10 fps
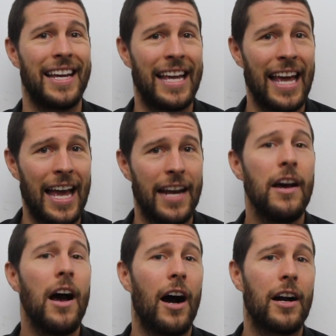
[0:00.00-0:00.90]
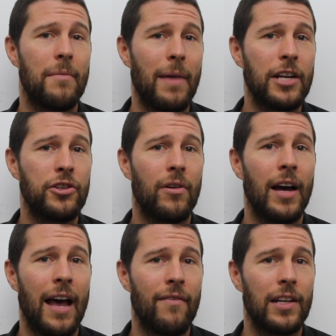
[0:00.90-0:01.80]
Again, I'm going to make sure
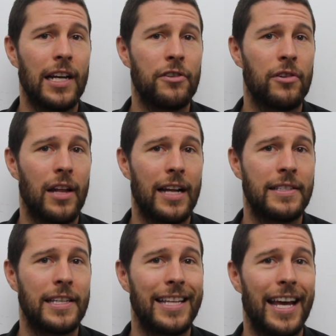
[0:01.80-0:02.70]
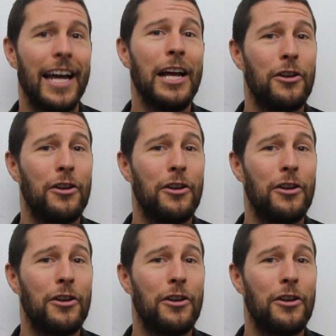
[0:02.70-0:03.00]
I have electrolytes in there,